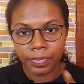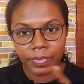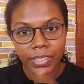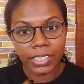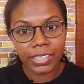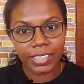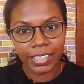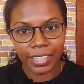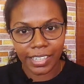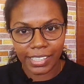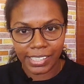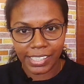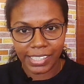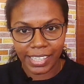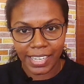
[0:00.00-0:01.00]
The
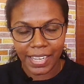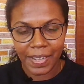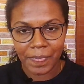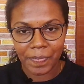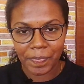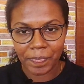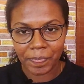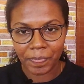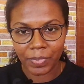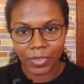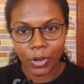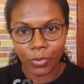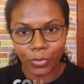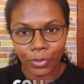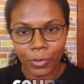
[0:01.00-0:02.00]
third C
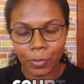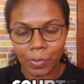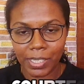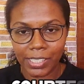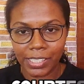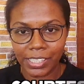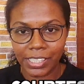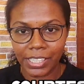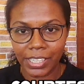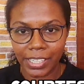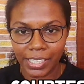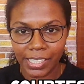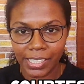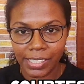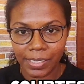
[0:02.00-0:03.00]
of group discussion
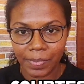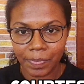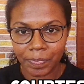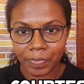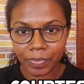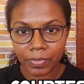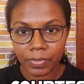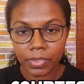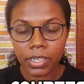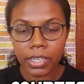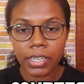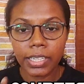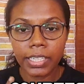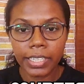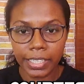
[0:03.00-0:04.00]
is
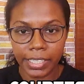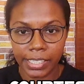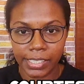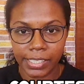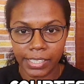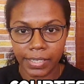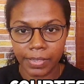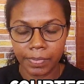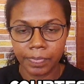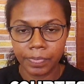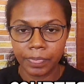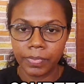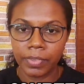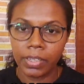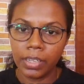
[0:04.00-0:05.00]
courtesy.
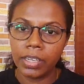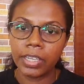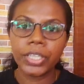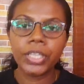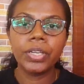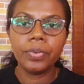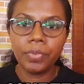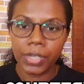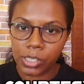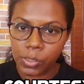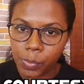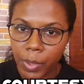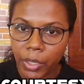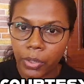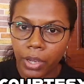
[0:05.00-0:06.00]
Give
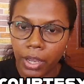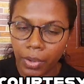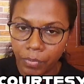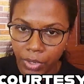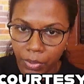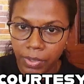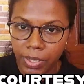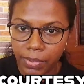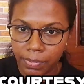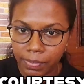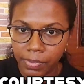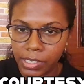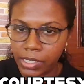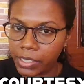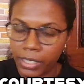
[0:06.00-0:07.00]
respect to everyone
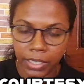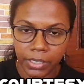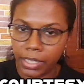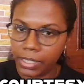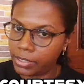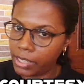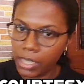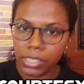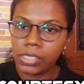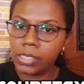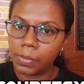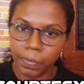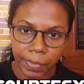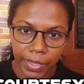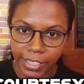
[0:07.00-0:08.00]
sitting there. That
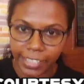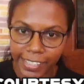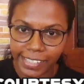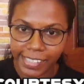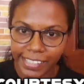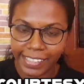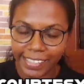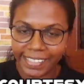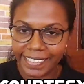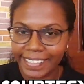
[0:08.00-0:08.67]
simple it is.